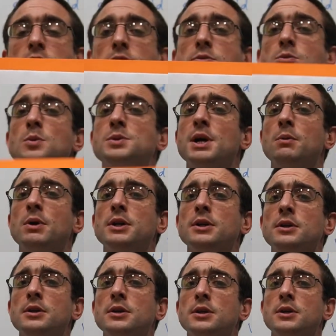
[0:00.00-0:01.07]
What was that
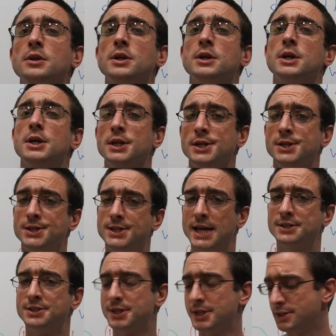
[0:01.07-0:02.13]
one?
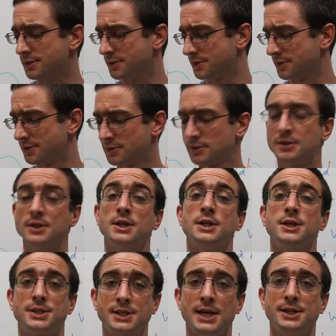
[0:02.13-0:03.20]
Sentence.
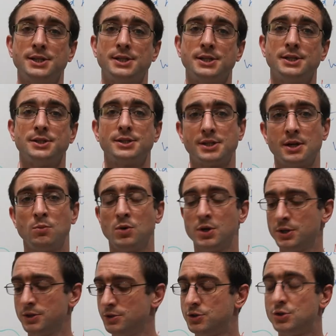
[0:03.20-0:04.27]
Sentence
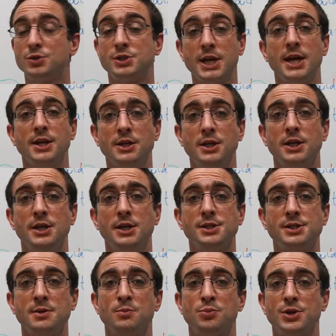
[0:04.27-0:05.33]
someone to 10 years
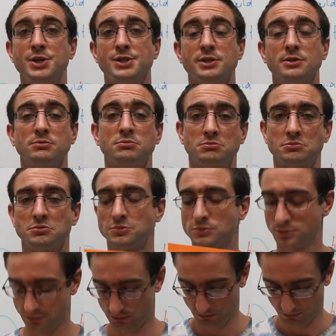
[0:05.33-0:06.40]
in prison.
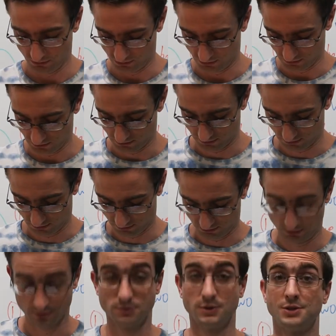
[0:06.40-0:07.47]

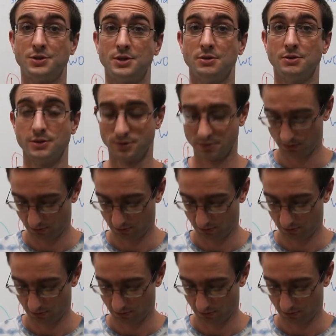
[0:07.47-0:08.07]
That's serious.